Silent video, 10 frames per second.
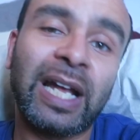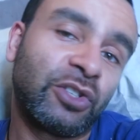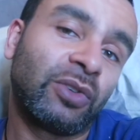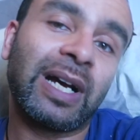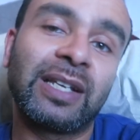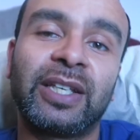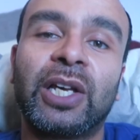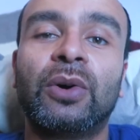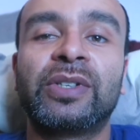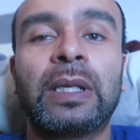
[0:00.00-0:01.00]
I'll catch you guys
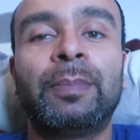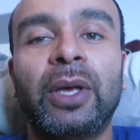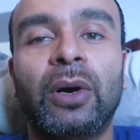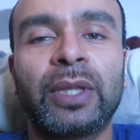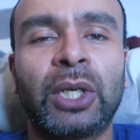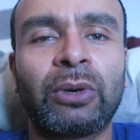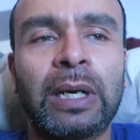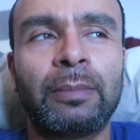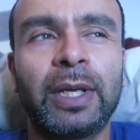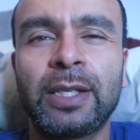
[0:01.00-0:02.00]
and girls in a bit on the
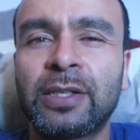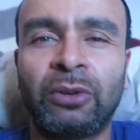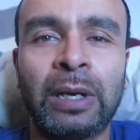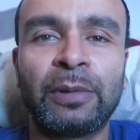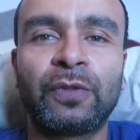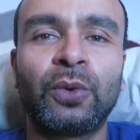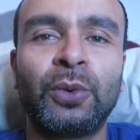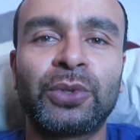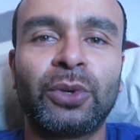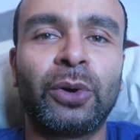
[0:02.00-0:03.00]
gram, Instagram, and of
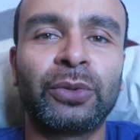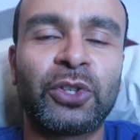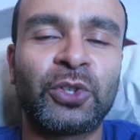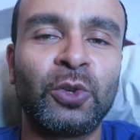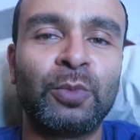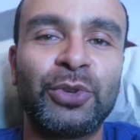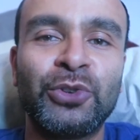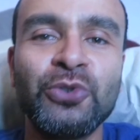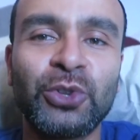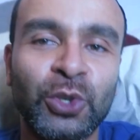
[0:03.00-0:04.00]
course on the tube.
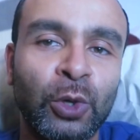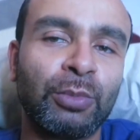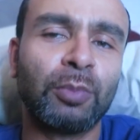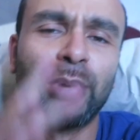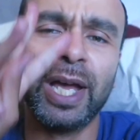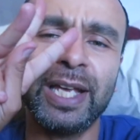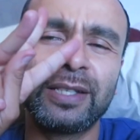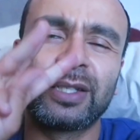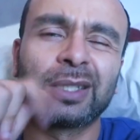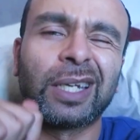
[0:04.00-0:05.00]
YouTube.
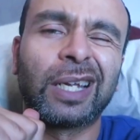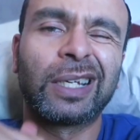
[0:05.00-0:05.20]
Peace.